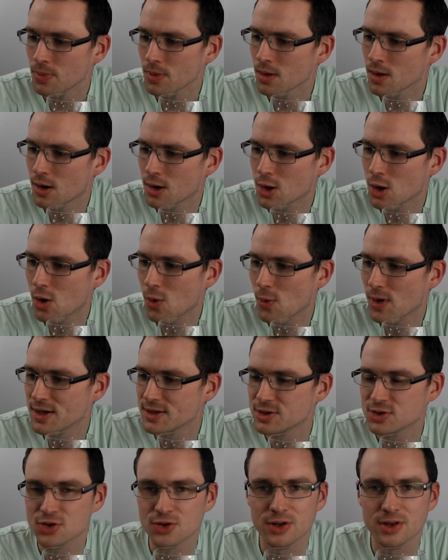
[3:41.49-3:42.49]
I can't wait
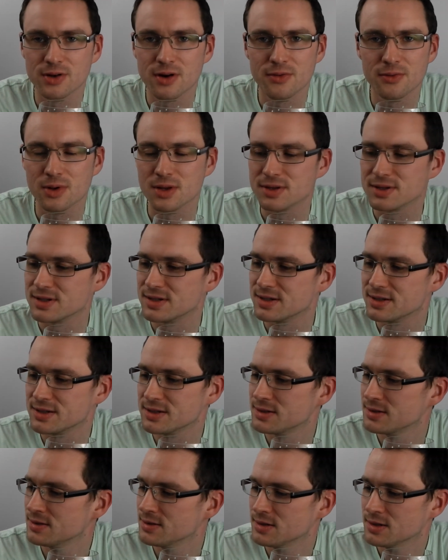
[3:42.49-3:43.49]
to try their other ones. It
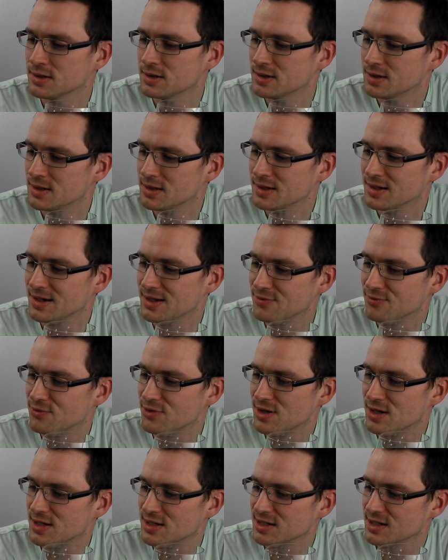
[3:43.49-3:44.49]

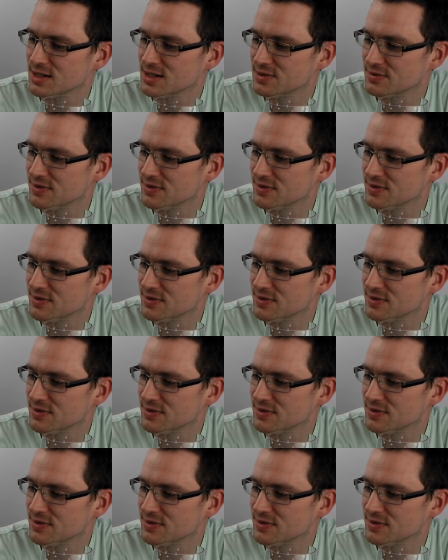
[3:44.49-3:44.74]
really tastes